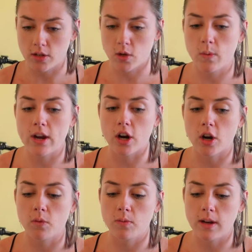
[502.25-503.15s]
So
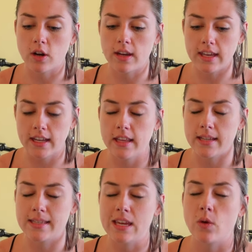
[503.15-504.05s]
when we are eating
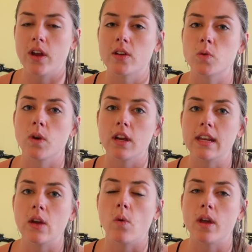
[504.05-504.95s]
these seed oils, we're
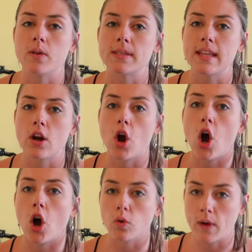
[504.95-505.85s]
eating oils that are
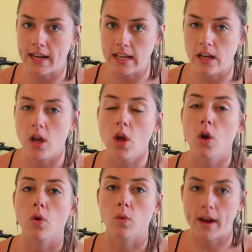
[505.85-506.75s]
already
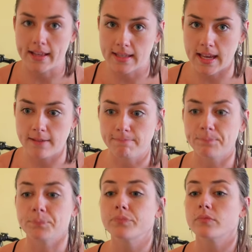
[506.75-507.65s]
rancid.
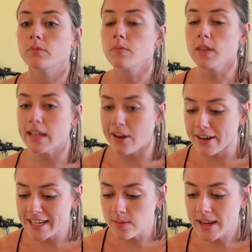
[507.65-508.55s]
Now I
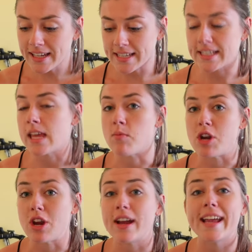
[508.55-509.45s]
need to make a disclaimer here.